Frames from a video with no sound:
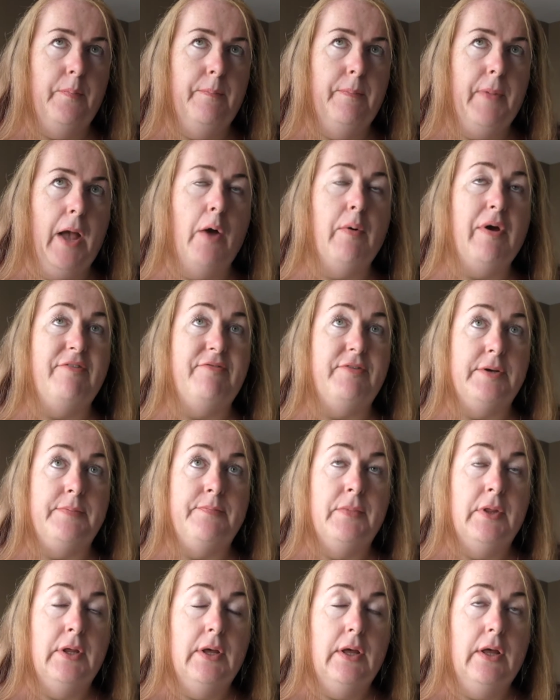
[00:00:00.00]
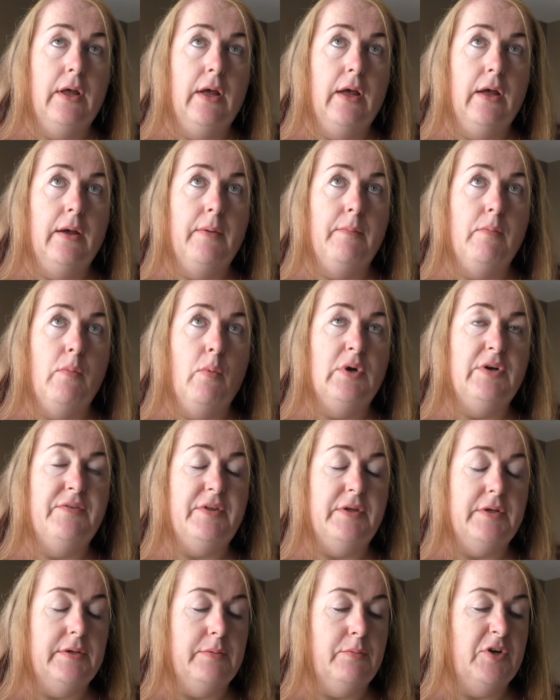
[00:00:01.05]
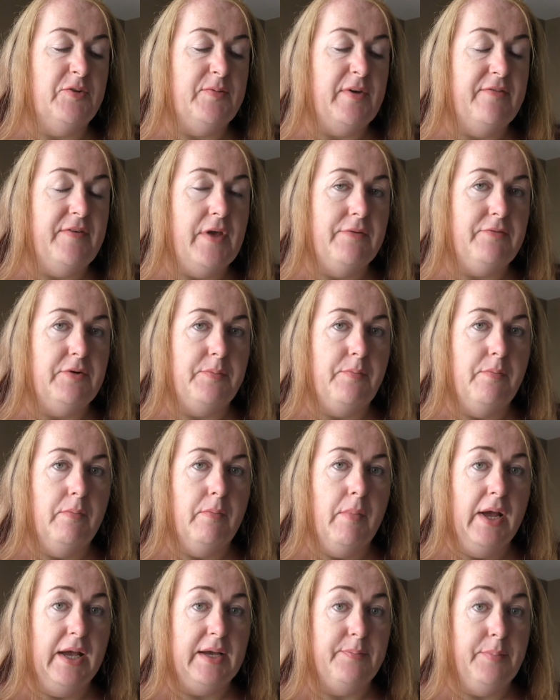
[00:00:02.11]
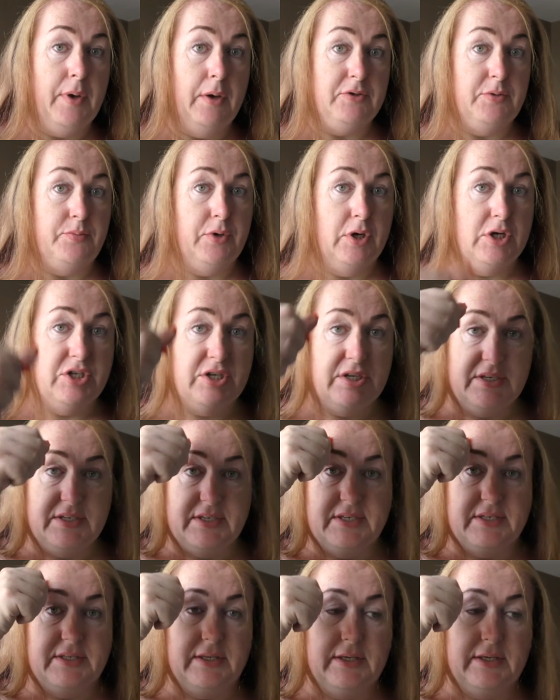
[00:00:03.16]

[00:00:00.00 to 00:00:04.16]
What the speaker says: However, one of my favourite Mac powder brushes is